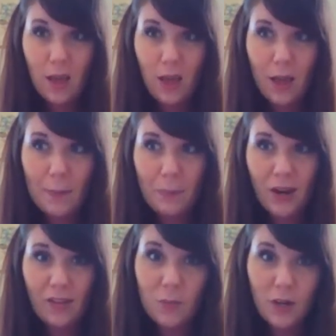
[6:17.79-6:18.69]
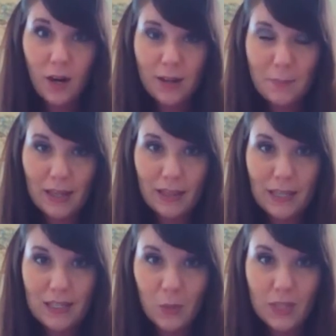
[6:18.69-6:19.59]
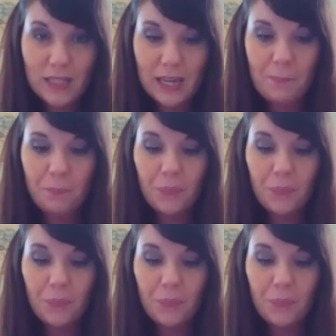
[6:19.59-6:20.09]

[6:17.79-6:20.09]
Um, they got them a card and made Liz the onesie.